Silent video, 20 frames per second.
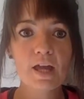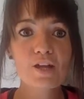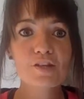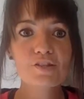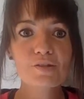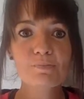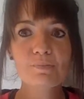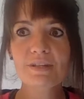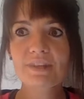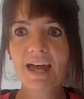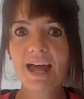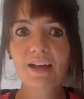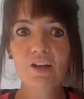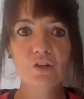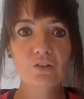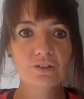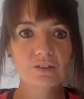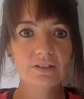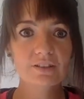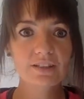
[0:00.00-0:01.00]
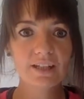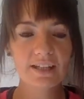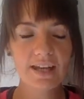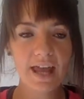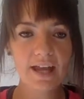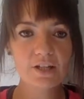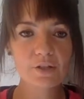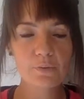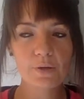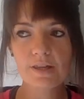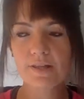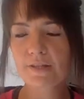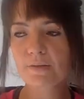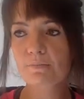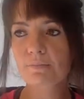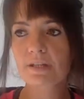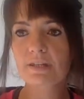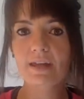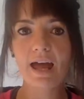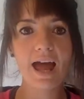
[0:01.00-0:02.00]
somebody that I could connect with,
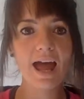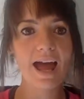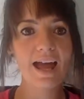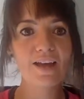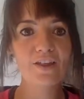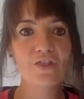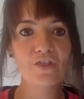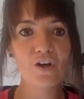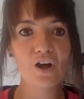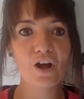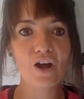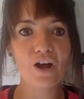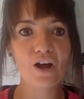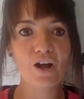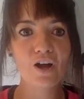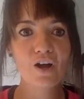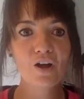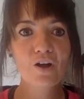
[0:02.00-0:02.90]
somebody that I thought